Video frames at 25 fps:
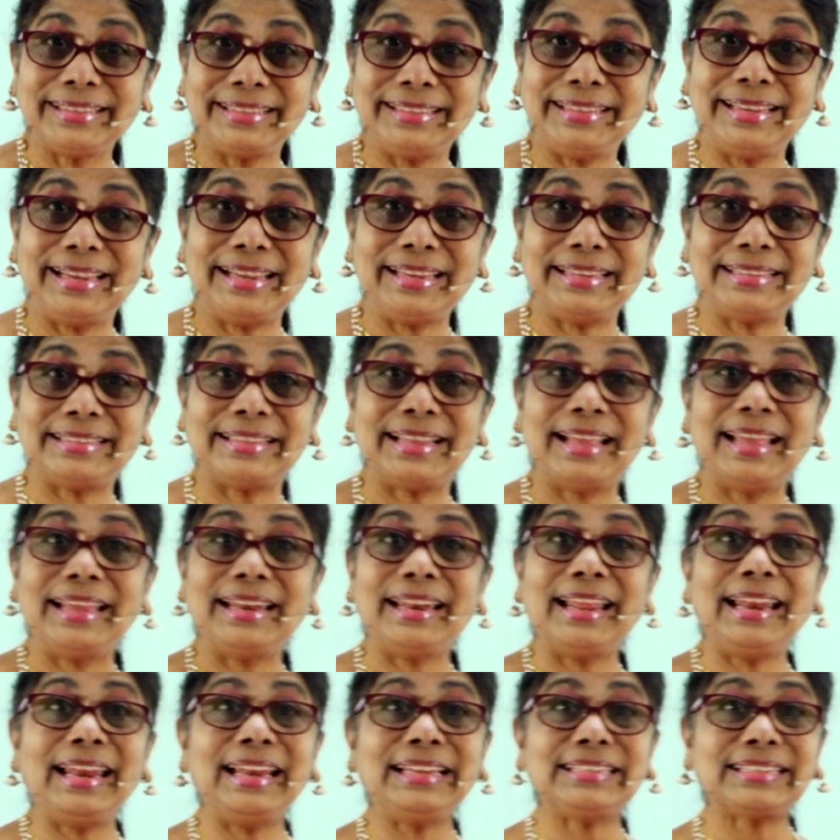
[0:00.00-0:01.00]
Yes.
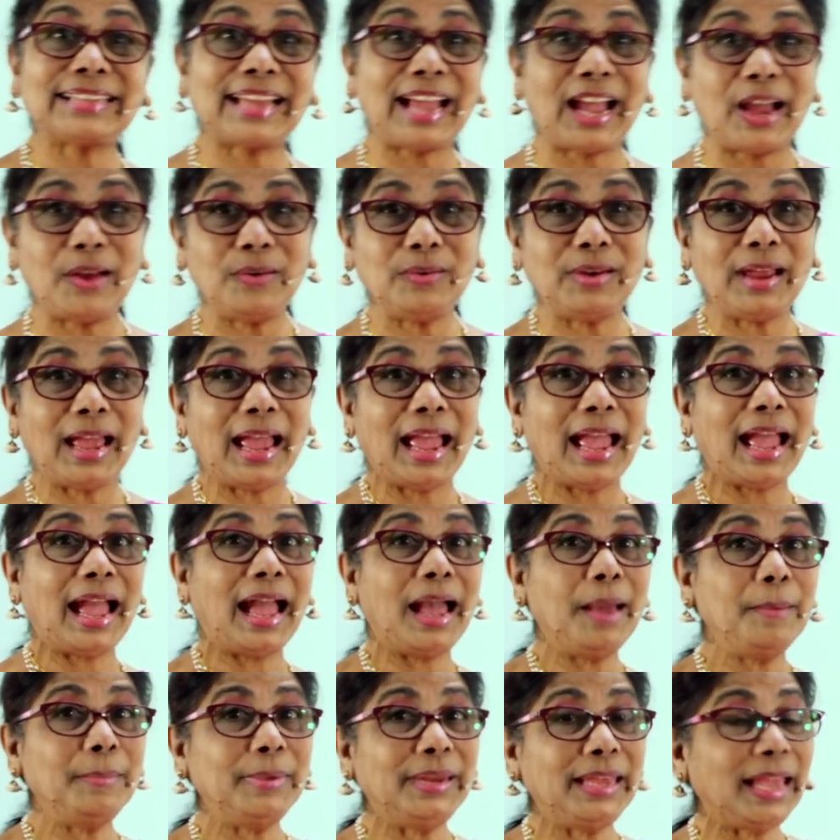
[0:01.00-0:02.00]
Now let's count
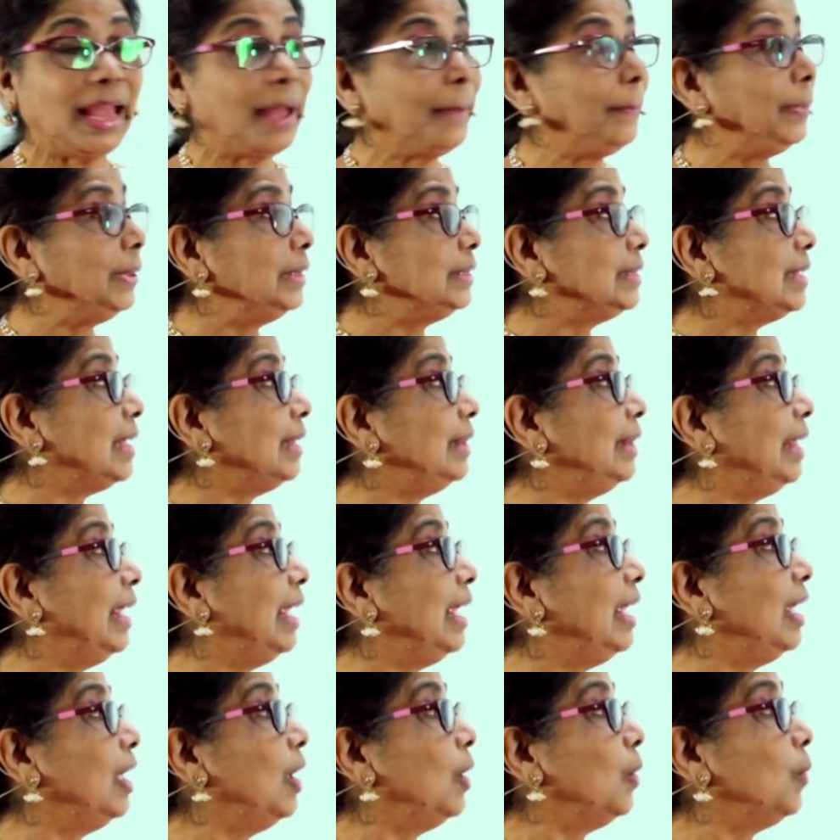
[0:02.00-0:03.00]
how many apples are
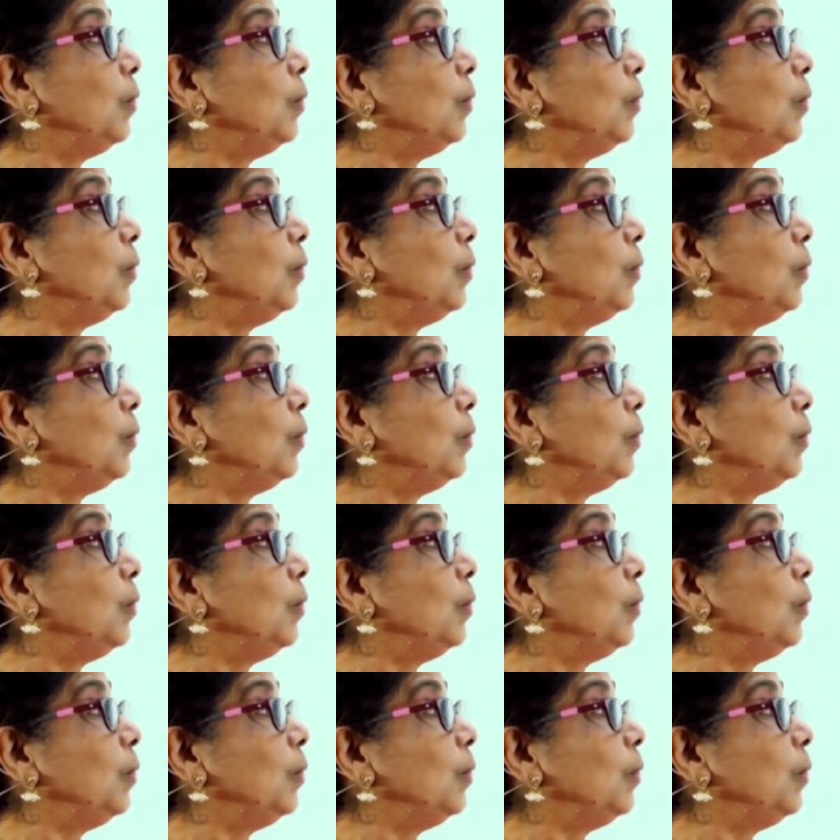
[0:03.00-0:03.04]
there.